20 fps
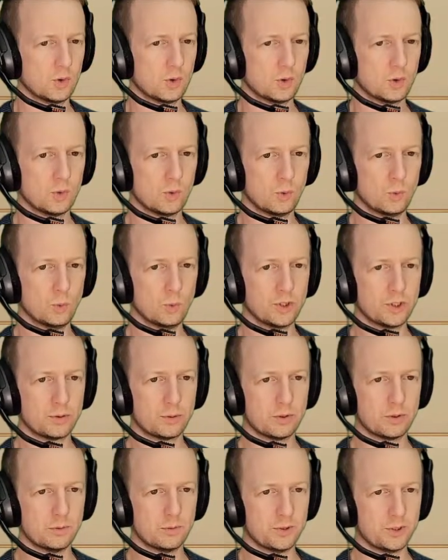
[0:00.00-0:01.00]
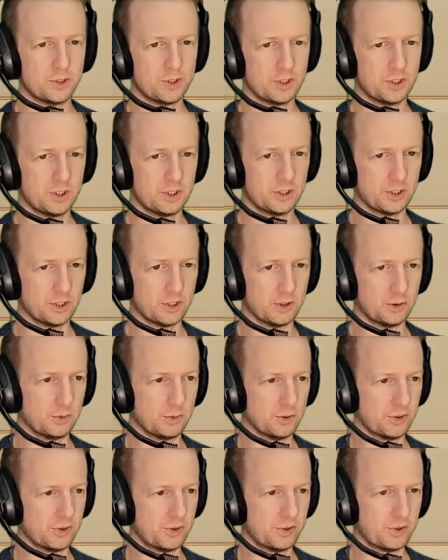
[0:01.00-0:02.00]
which one we should go
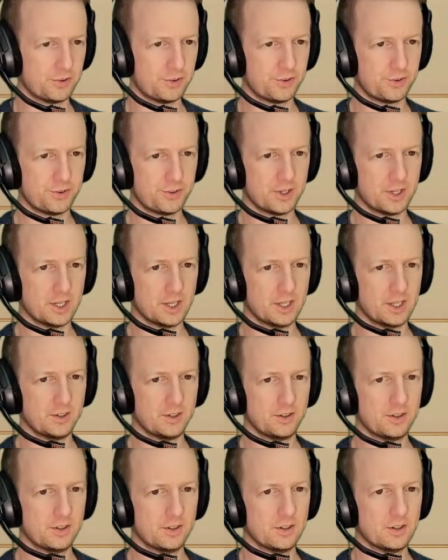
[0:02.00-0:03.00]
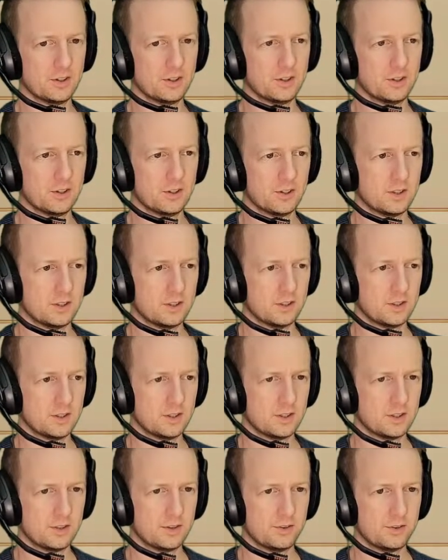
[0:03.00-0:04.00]
with to start.
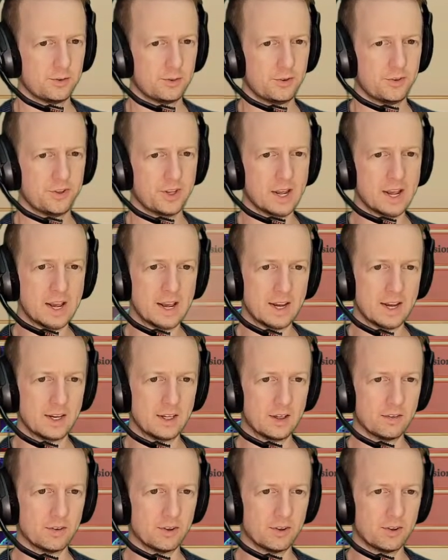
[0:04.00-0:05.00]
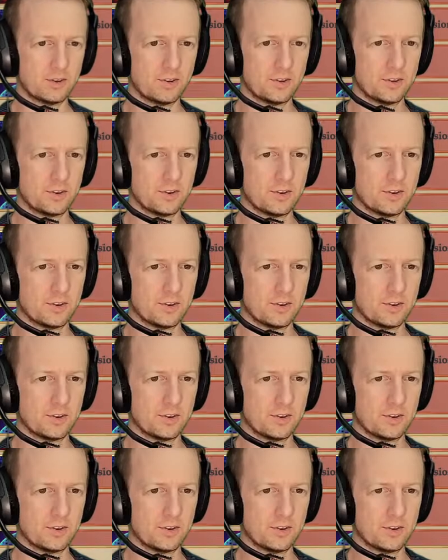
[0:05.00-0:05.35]
So what does air give us?